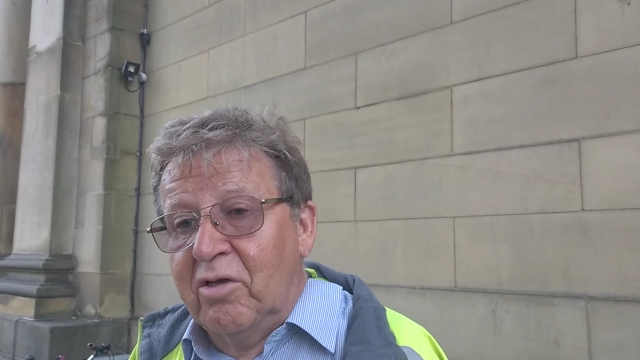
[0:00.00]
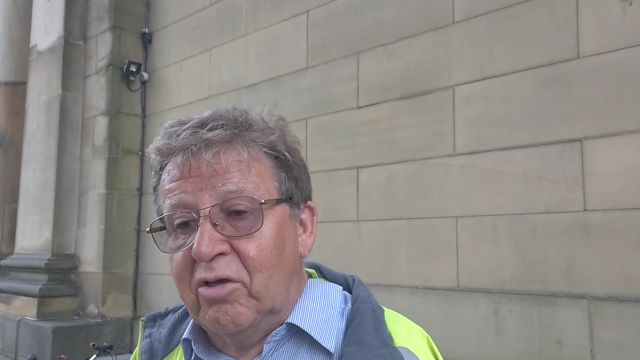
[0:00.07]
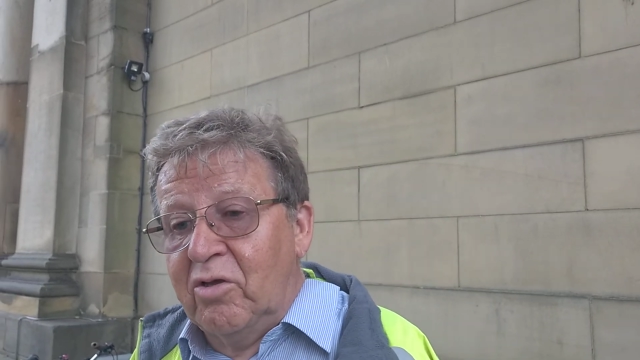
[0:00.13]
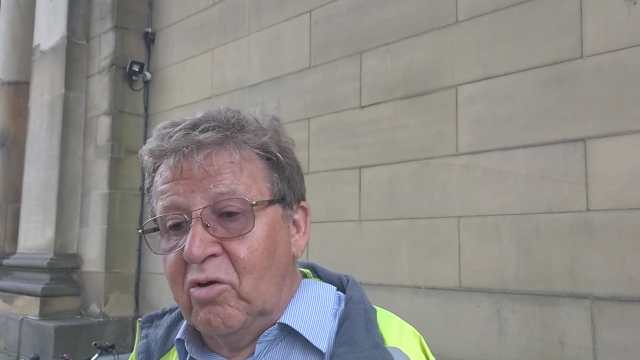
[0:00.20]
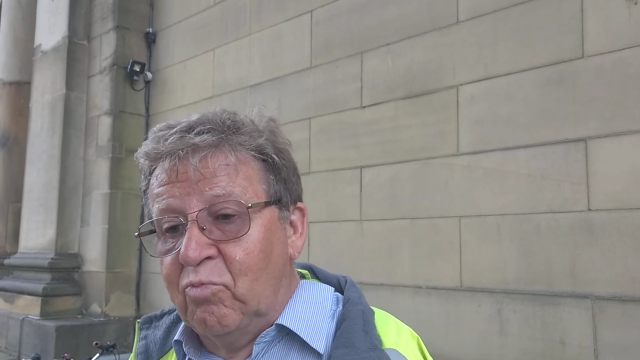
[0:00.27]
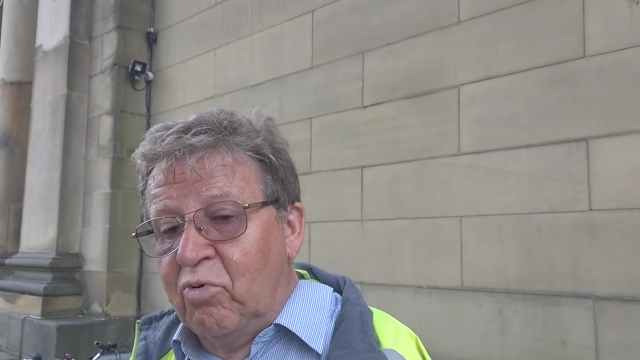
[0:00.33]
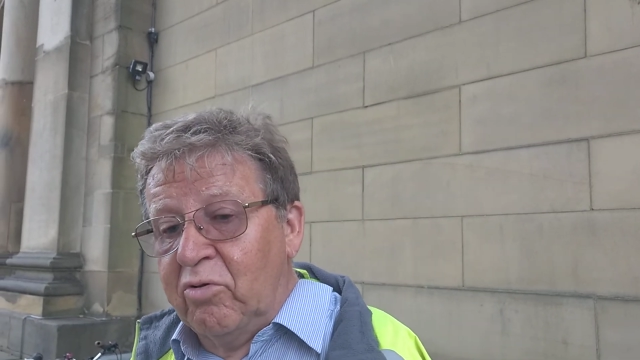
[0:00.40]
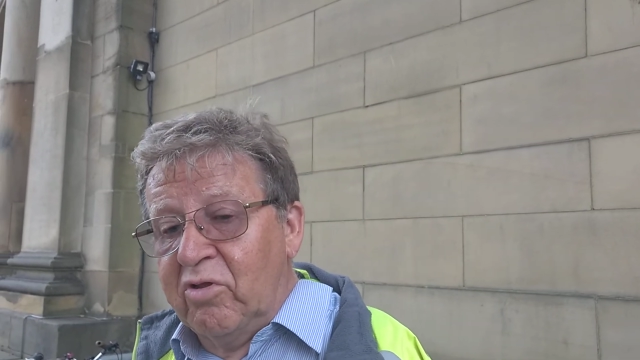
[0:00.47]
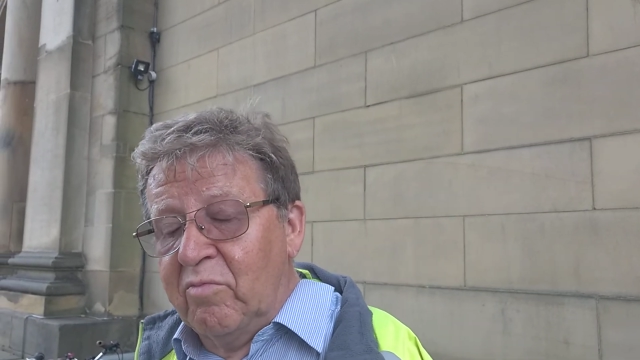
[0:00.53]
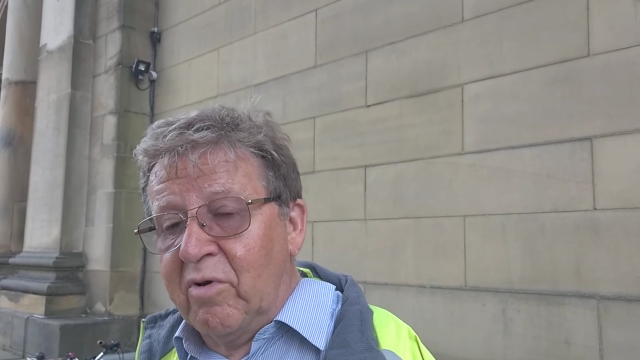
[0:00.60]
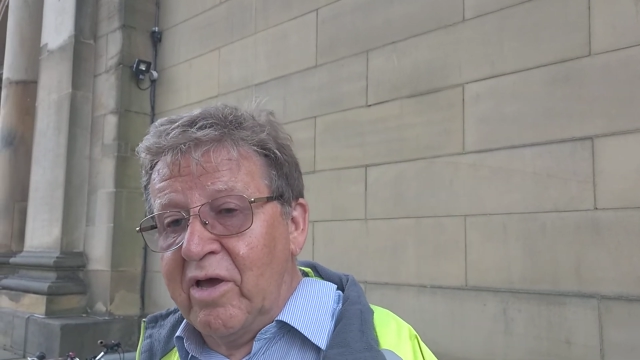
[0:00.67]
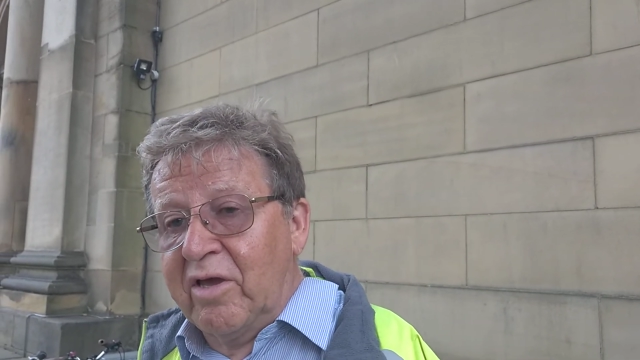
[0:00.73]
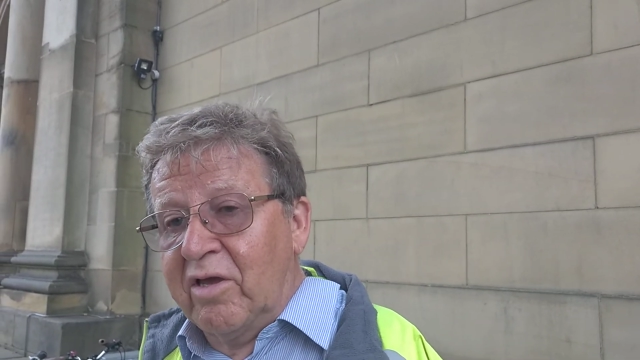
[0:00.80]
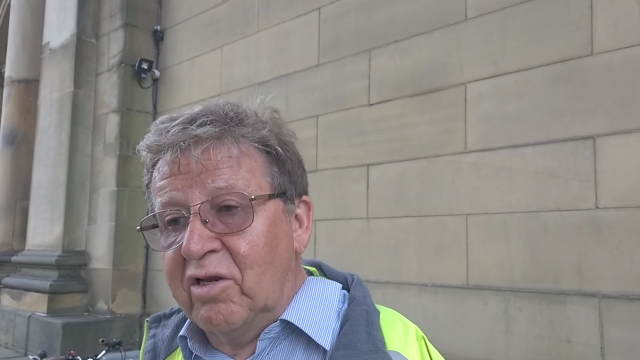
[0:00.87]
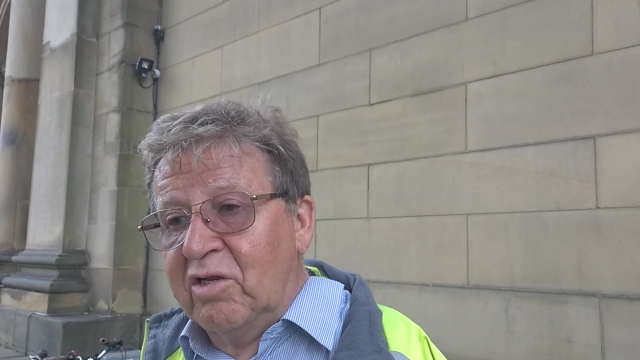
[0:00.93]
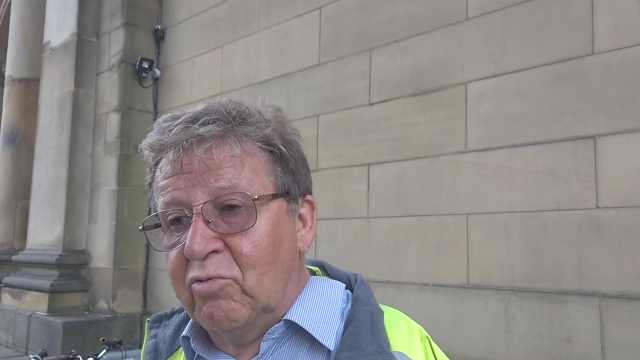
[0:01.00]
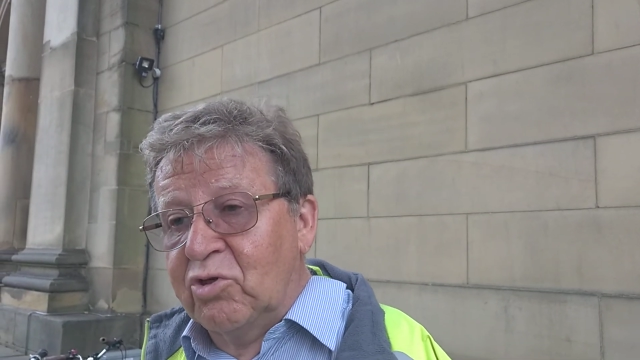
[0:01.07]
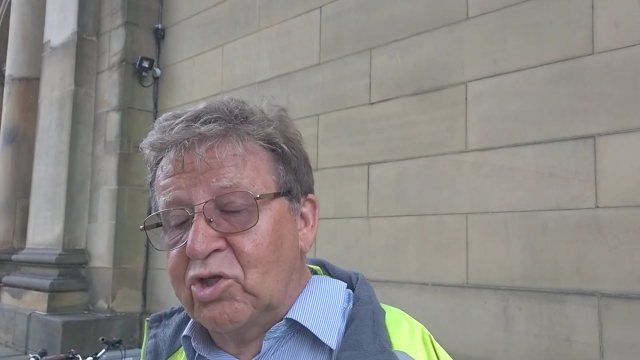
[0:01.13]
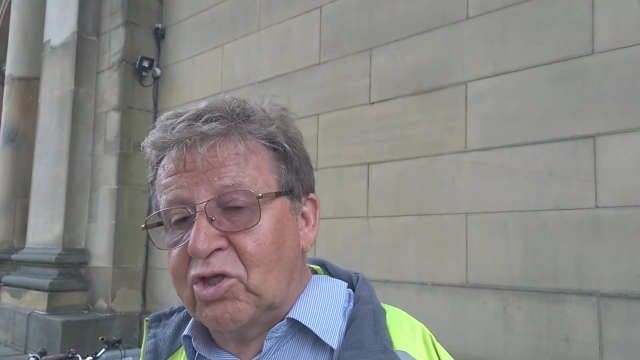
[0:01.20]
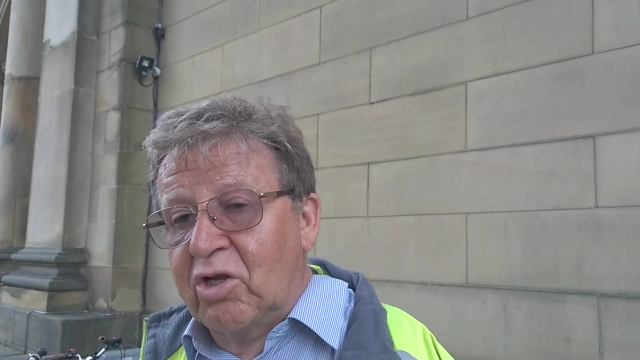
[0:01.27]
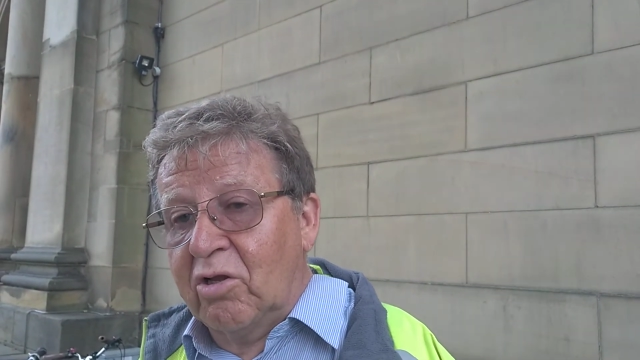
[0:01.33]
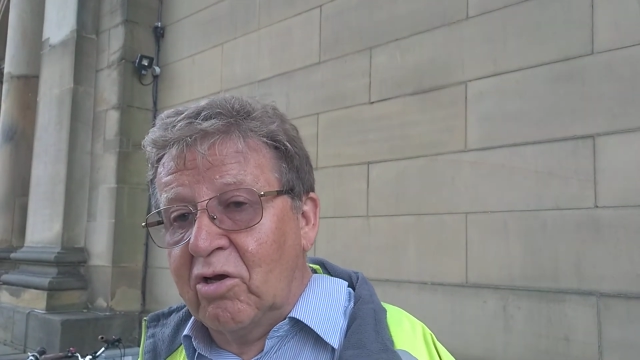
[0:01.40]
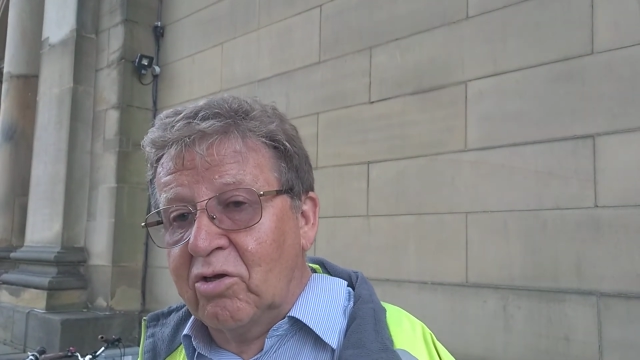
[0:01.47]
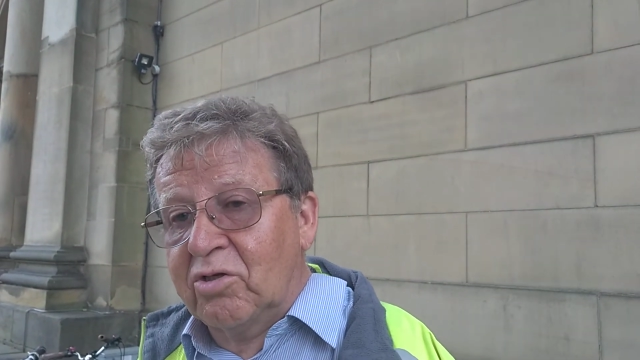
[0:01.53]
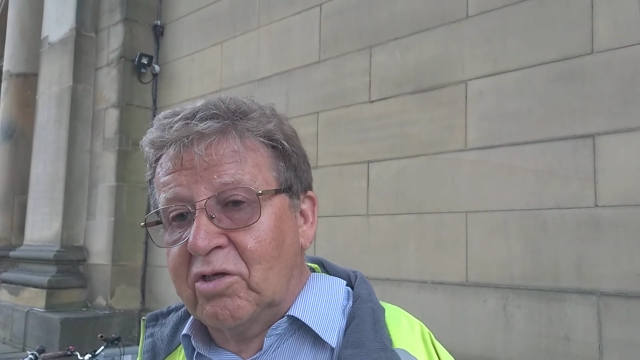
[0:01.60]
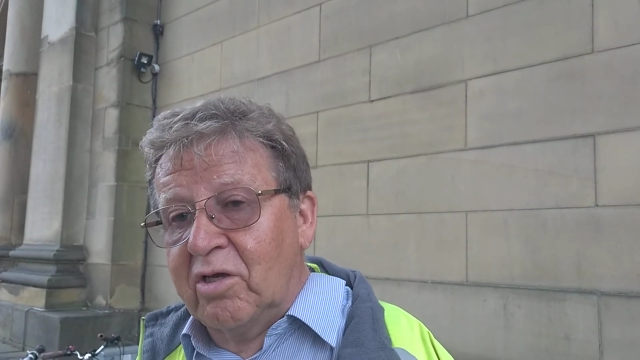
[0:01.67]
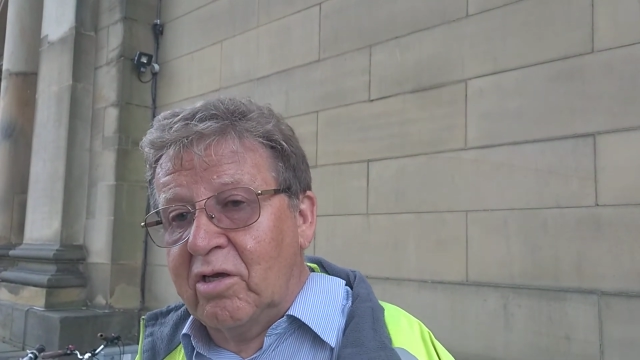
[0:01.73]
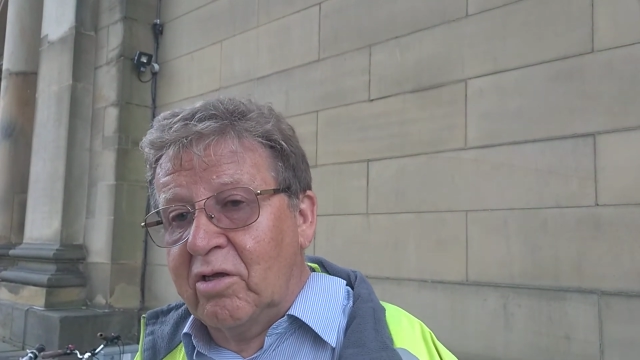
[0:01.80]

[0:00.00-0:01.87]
you put the bike into a slot,